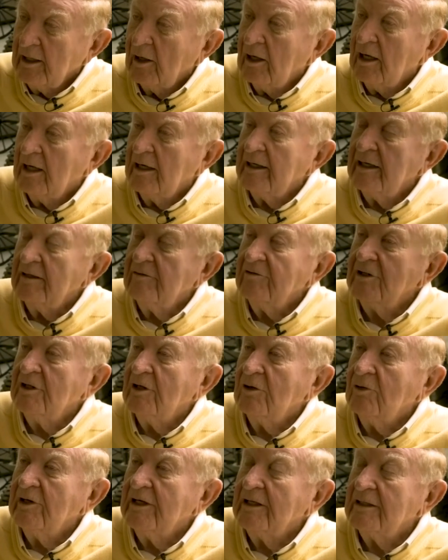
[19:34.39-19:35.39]
uh, even
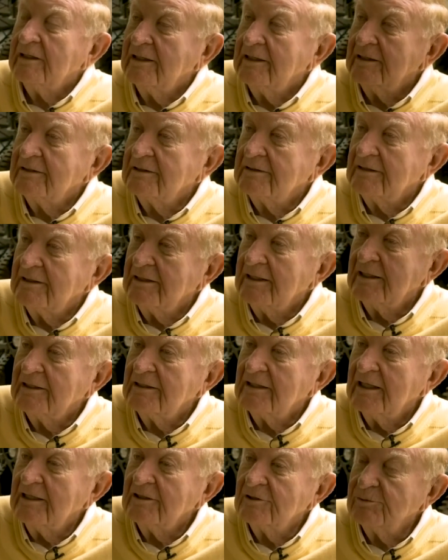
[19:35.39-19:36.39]
though it, it's,
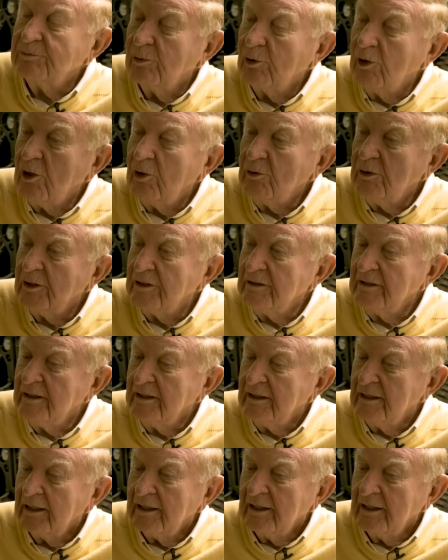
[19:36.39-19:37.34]
it, it's broken.